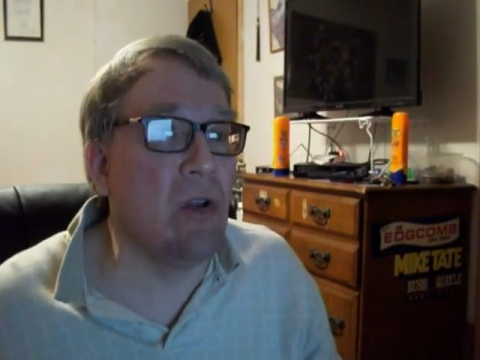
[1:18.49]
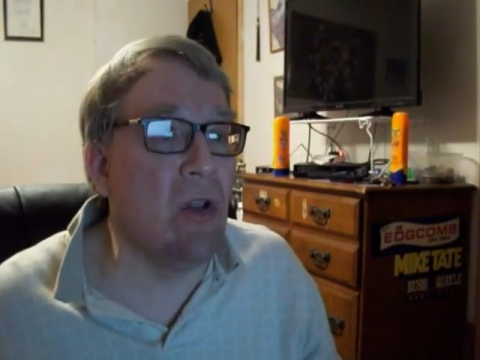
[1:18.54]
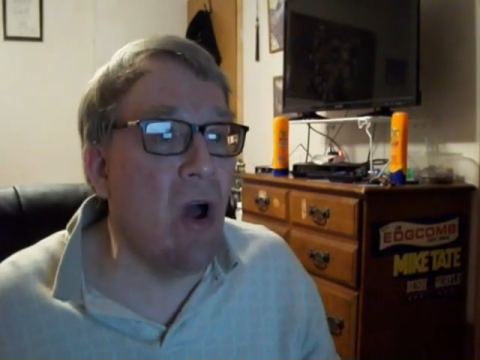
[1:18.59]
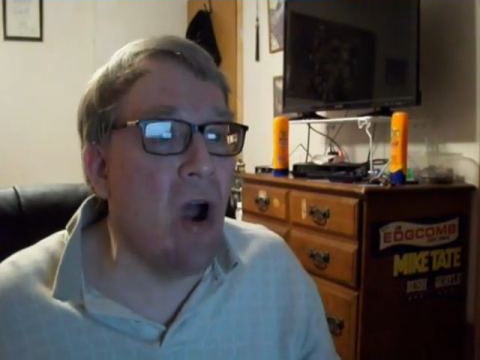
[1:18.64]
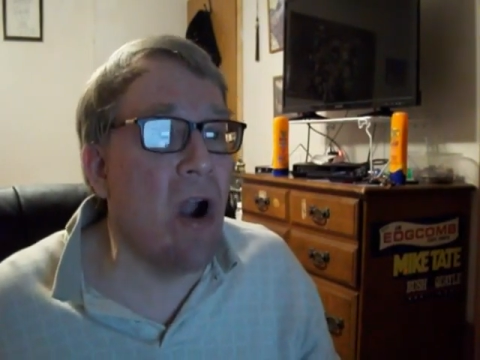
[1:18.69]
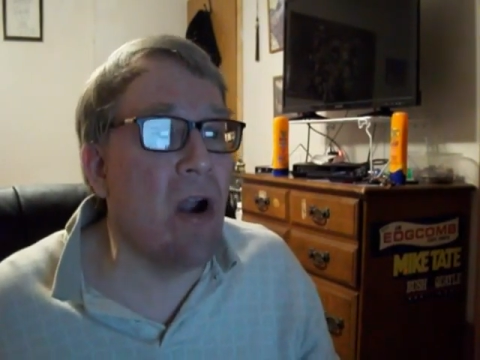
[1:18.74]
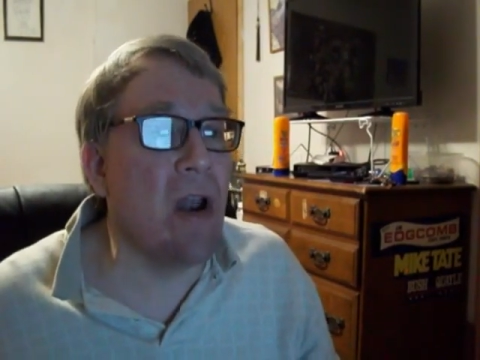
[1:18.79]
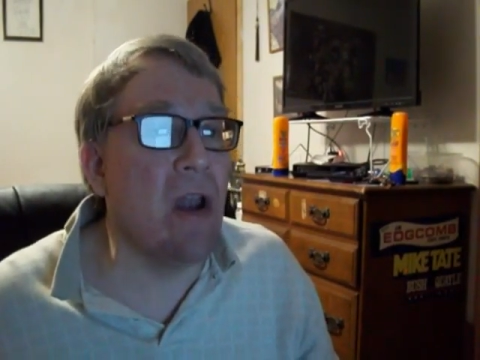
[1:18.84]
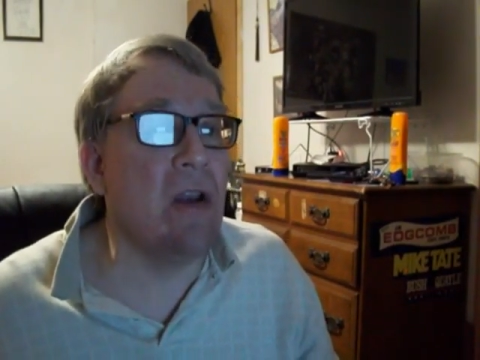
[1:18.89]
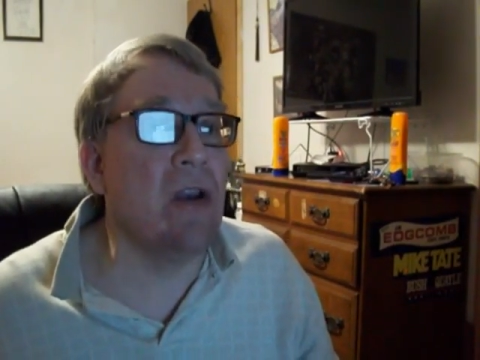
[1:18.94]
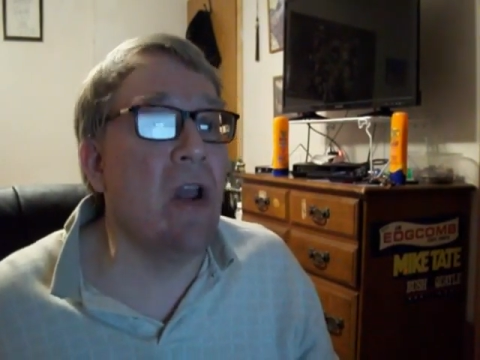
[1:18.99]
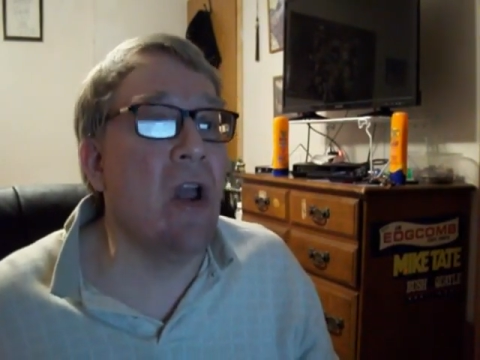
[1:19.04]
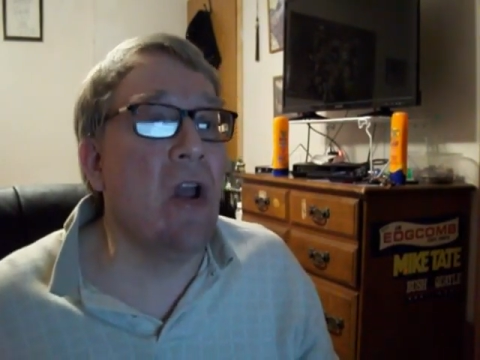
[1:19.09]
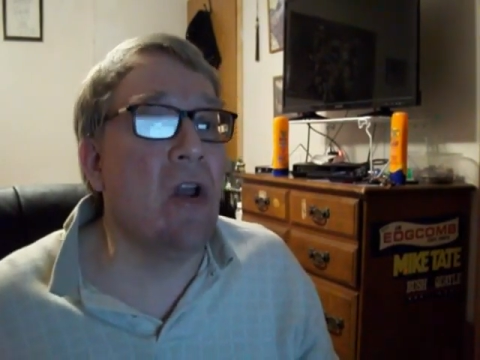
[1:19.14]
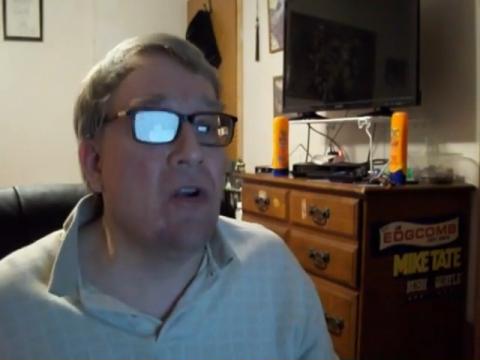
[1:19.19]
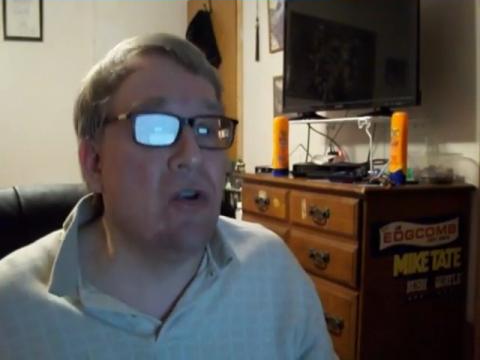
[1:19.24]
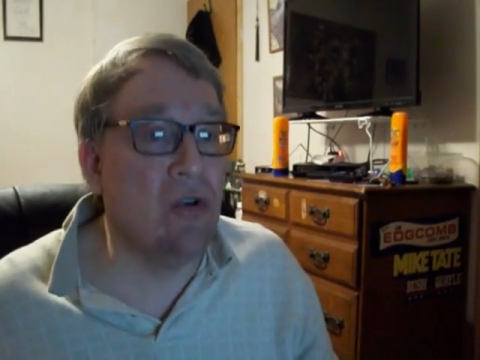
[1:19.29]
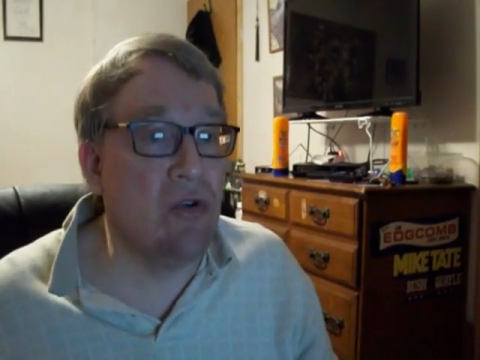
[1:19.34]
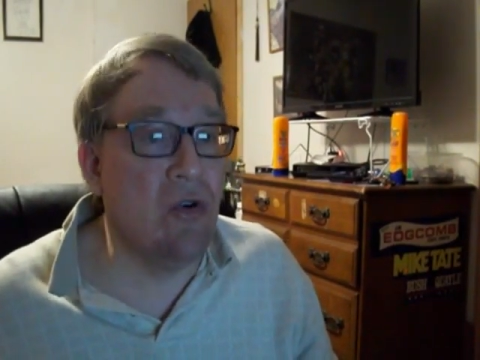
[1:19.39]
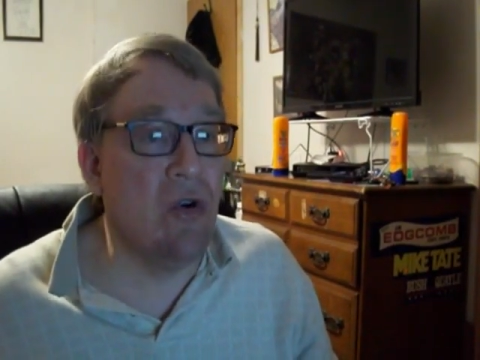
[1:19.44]
Lardent
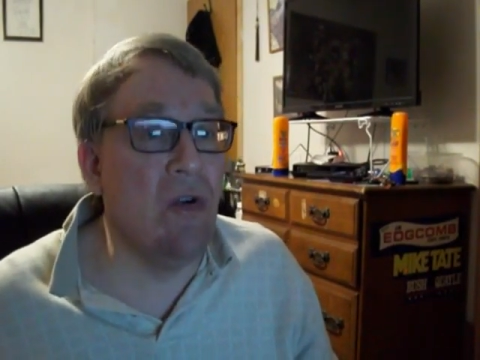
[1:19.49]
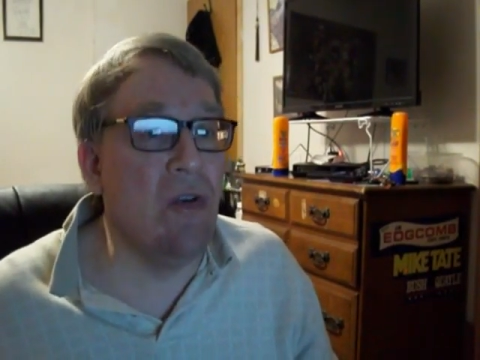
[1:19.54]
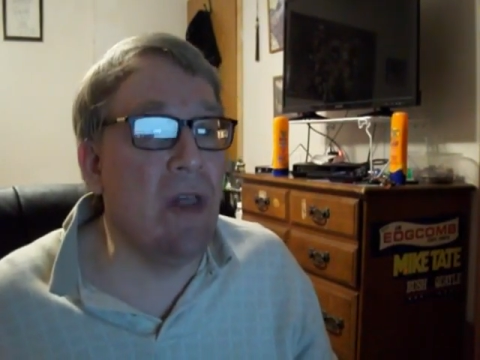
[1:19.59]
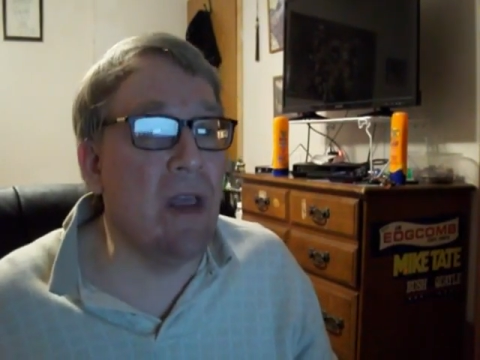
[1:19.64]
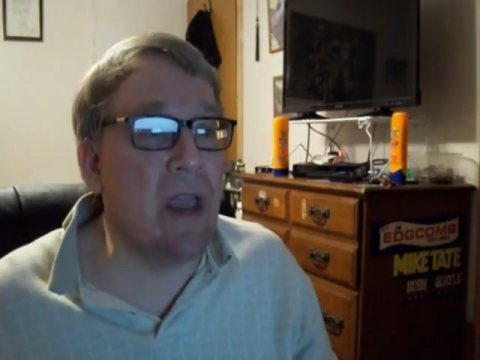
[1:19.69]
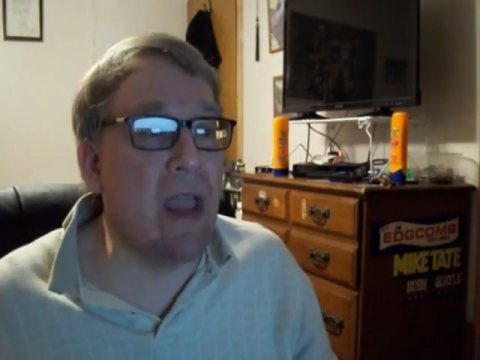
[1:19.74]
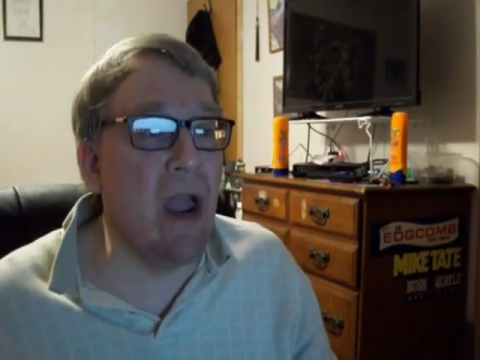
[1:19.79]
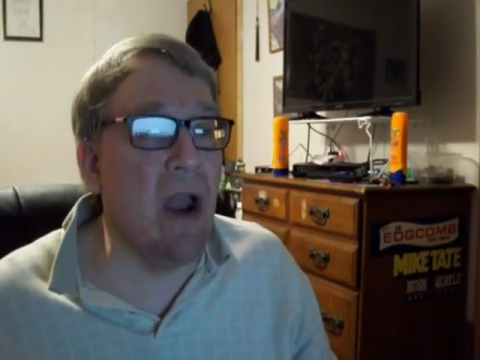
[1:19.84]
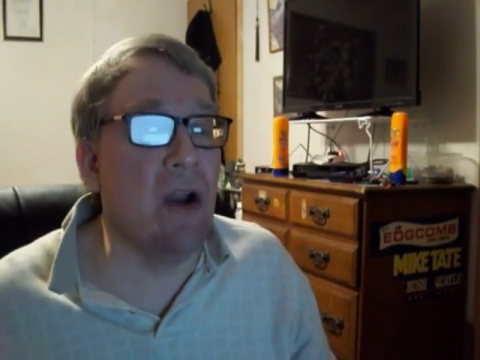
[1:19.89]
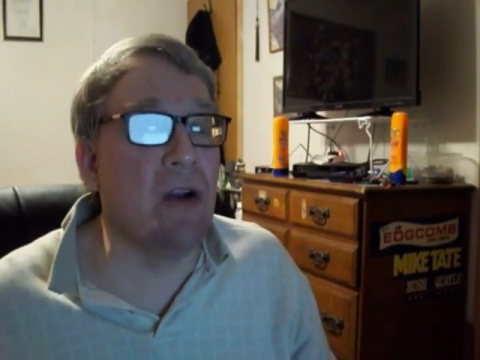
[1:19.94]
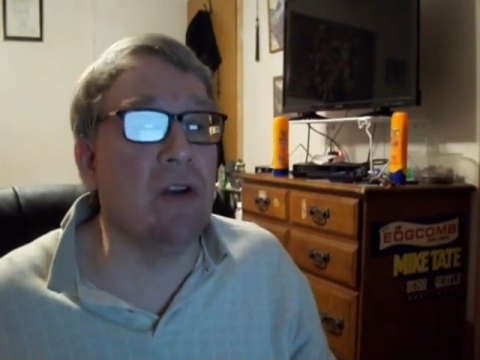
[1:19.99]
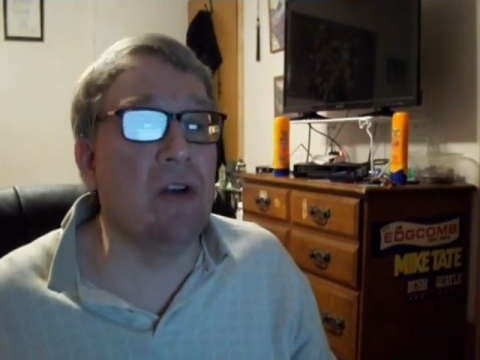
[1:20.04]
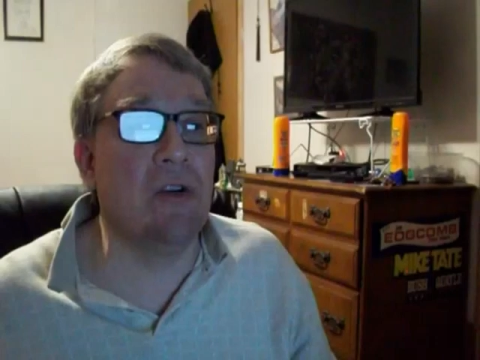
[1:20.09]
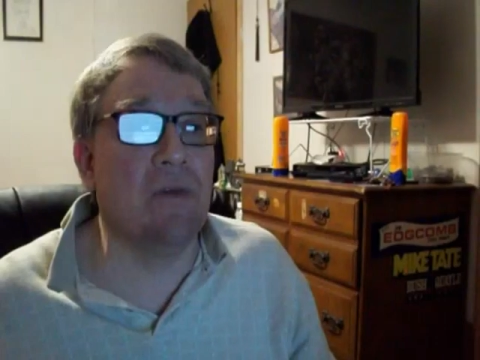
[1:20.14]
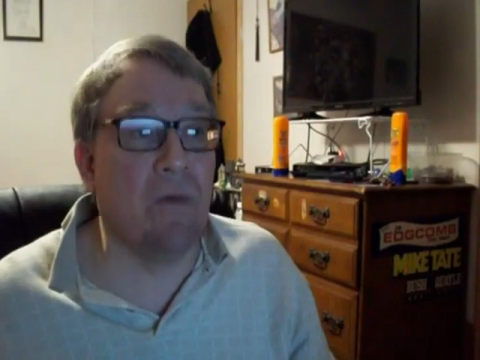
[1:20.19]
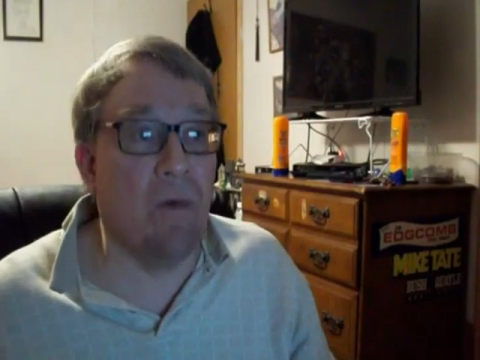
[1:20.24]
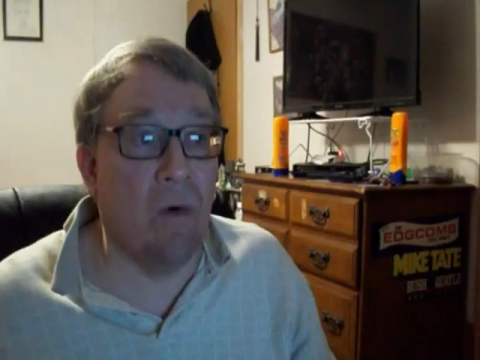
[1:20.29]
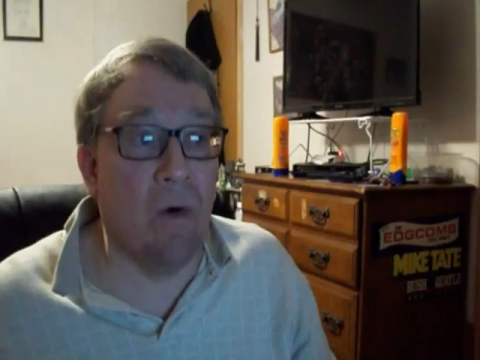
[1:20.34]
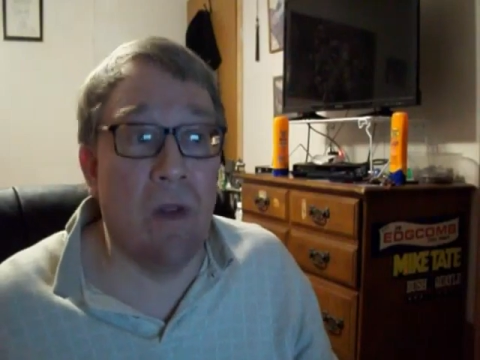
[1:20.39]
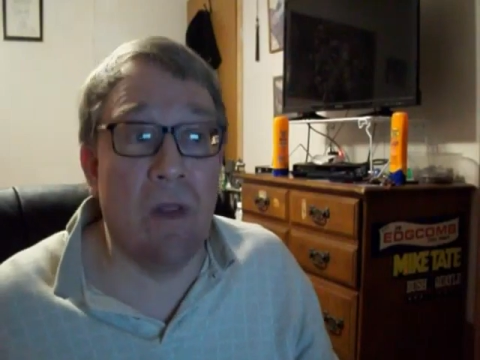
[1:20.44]
drew the characters
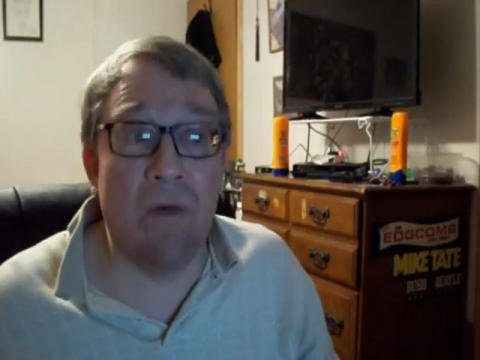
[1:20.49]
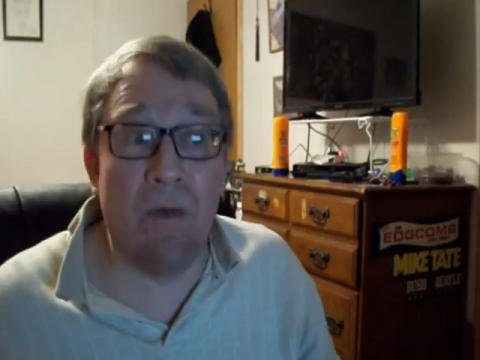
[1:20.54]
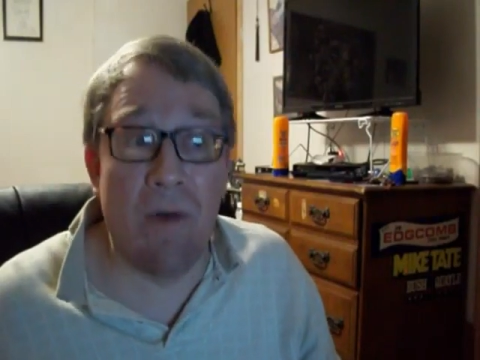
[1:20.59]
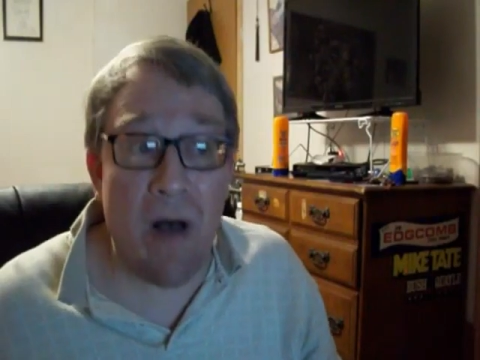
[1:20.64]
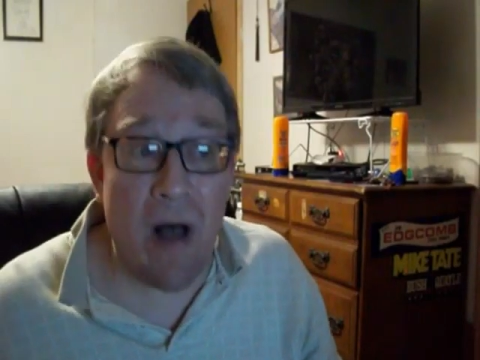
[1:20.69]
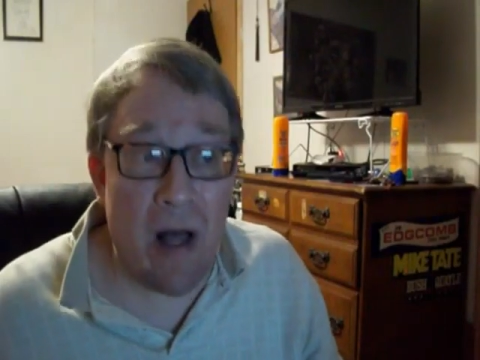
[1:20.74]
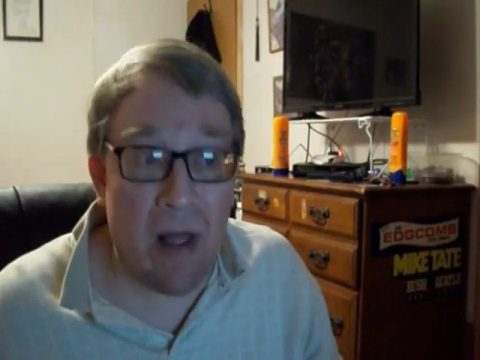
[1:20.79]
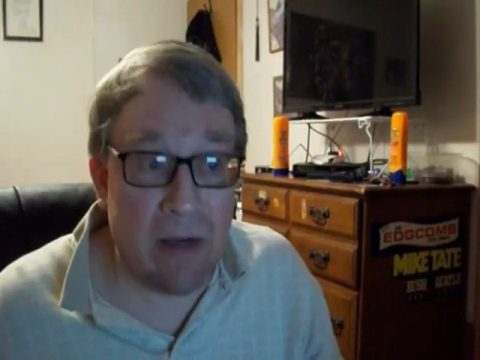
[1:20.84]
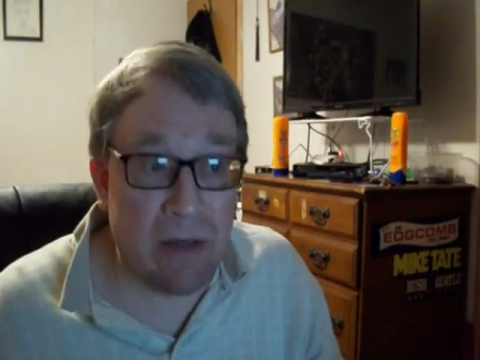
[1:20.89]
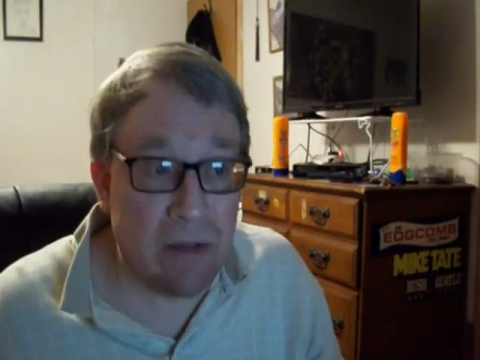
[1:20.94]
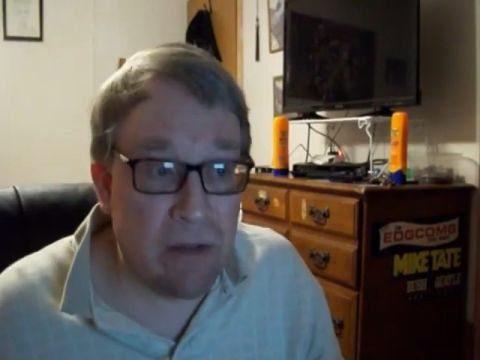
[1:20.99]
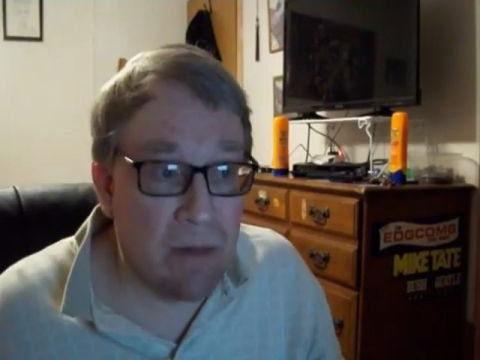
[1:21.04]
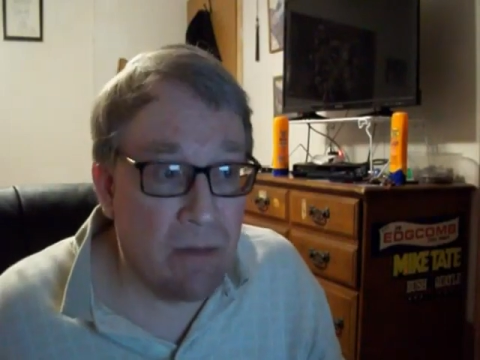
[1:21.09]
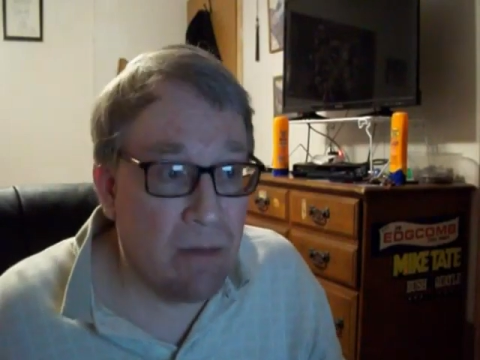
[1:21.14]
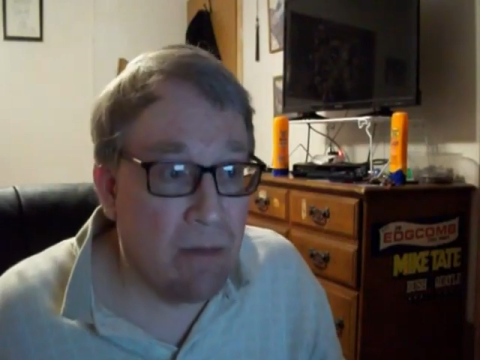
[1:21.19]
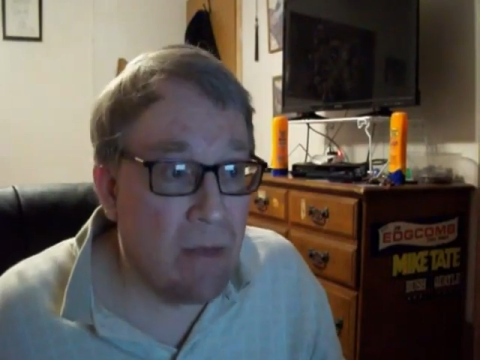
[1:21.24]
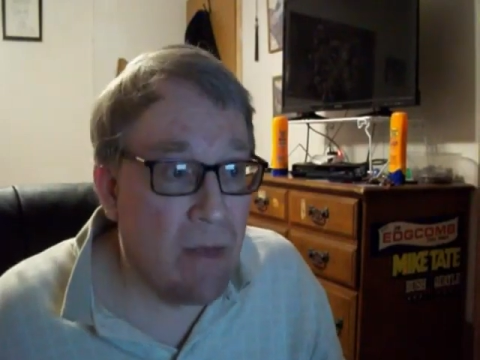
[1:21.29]
for the font.